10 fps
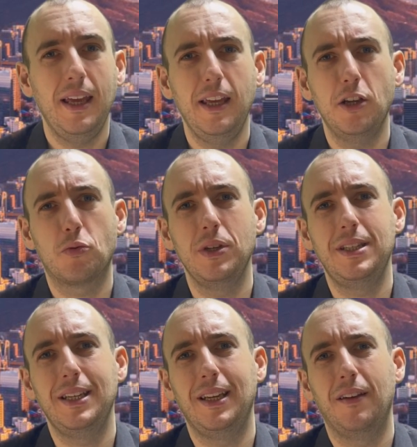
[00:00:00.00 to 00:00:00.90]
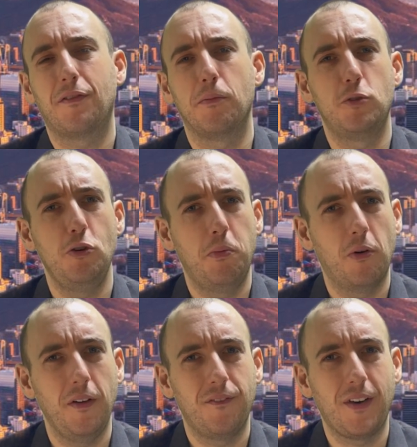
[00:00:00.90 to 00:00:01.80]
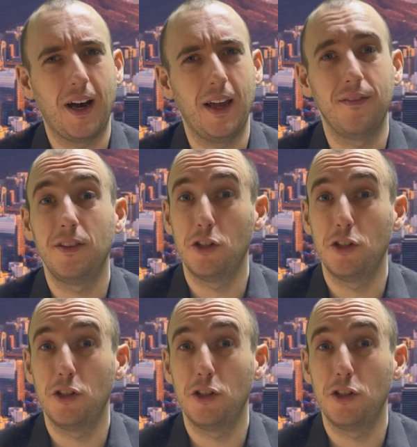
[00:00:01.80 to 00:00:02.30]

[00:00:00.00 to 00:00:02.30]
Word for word: increasing it from two point five to